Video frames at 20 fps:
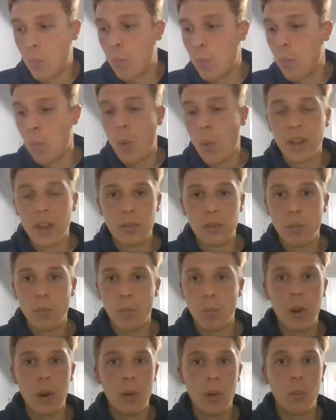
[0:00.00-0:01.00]

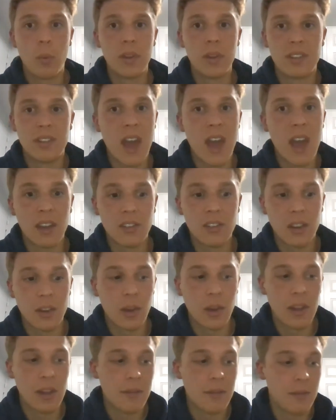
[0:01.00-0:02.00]
what's next? Like
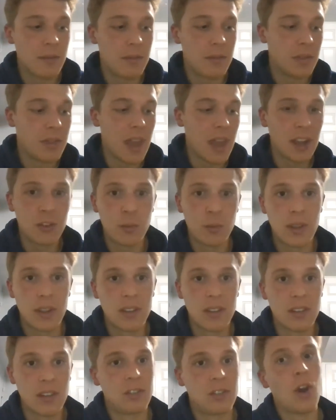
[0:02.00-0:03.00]
if next week
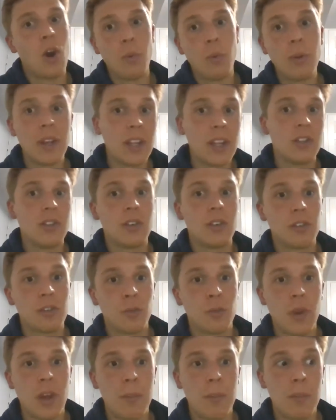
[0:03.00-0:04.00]
he says, no, we need you to
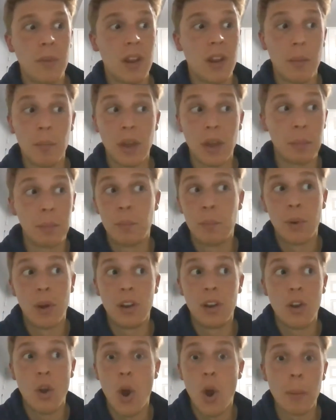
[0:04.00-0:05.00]
swim, and I'm like,
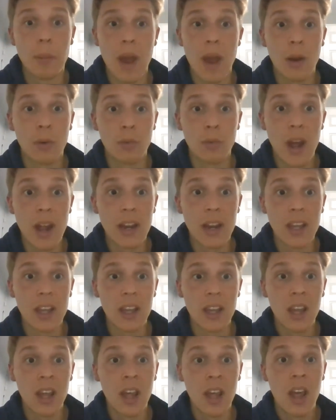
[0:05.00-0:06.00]
but no, I'm not
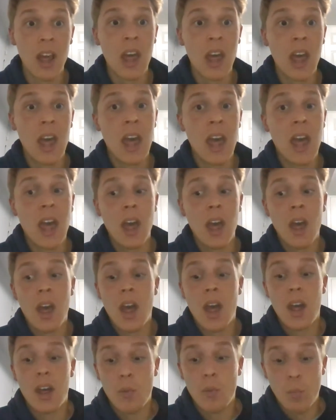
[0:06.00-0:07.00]
ready,
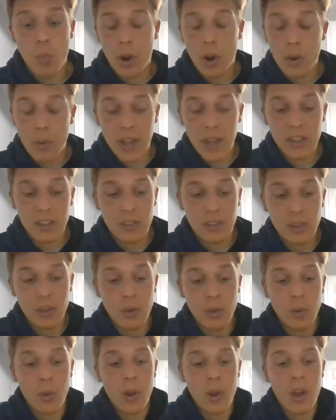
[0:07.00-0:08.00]
what do I
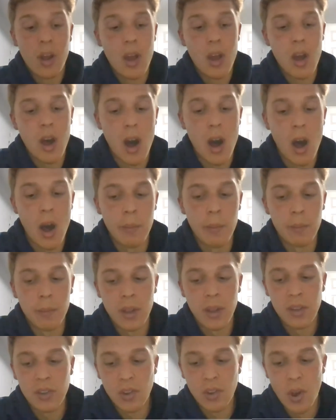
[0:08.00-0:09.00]
do?
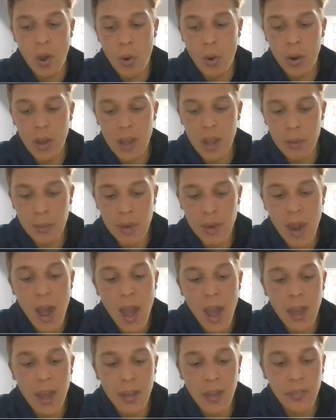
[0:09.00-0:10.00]
So him and
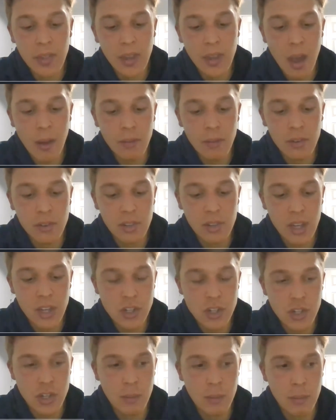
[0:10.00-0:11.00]
I had the
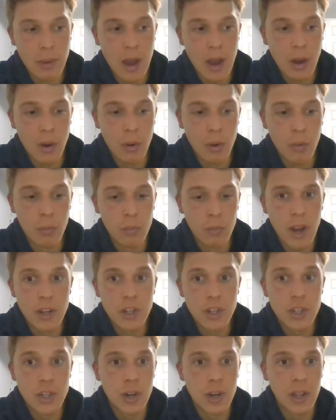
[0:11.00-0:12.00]
conversation about
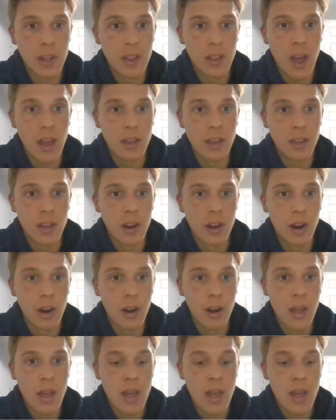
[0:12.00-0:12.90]
redshirting that year,